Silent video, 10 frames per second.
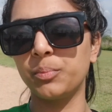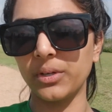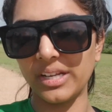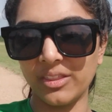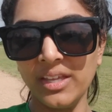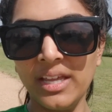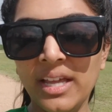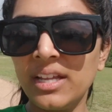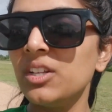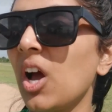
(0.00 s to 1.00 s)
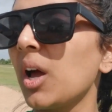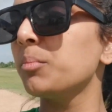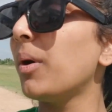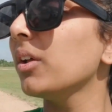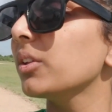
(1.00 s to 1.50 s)
breathe
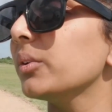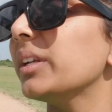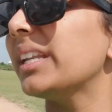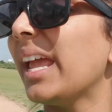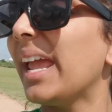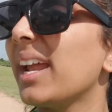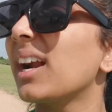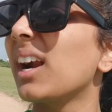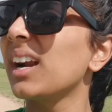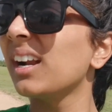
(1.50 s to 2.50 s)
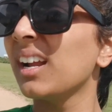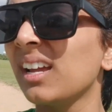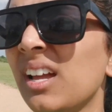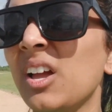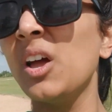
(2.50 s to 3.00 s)
non-polluted air. That's
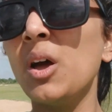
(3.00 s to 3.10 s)
true.